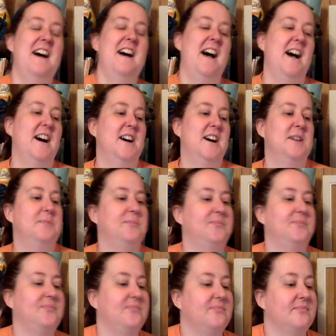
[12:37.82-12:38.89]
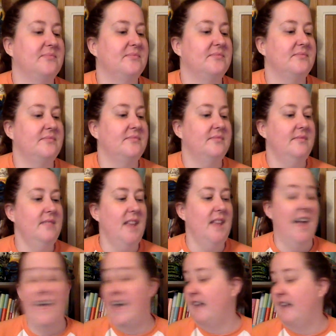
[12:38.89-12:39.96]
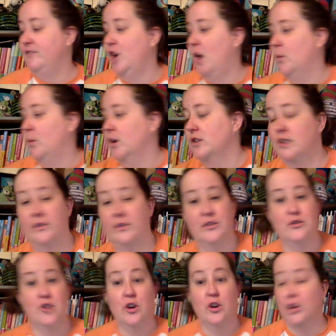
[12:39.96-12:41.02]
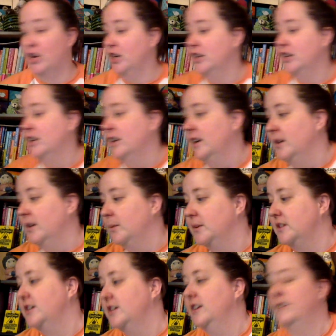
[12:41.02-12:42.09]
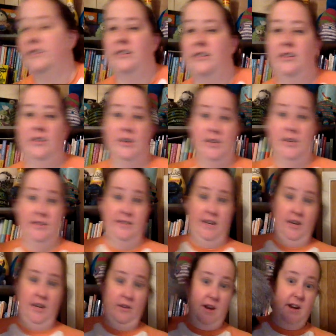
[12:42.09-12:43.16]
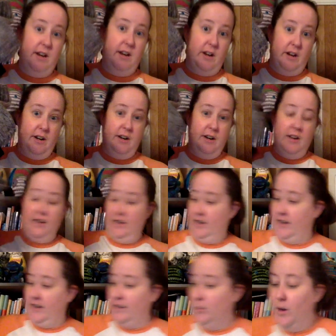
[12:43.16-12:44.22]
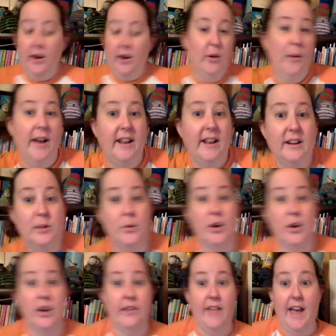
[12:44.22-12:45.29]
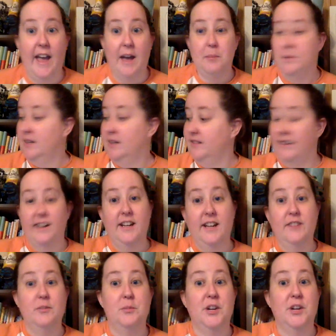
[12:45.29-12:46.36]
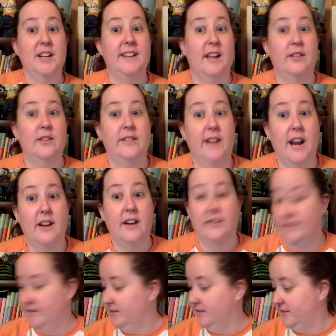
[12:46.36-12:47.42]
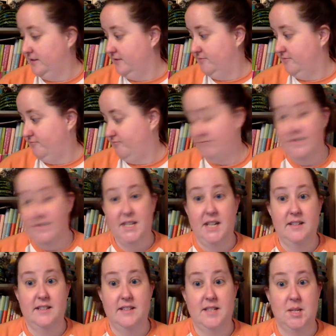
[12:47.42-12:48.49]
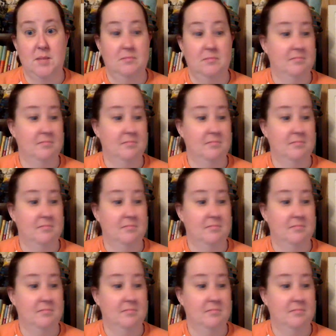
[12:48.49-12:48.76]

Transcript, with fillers: um... I have not worked on the stroker, which is sitting right here, and you want to know why I didn't work on that? Because I didn't even bring it downstairs and, since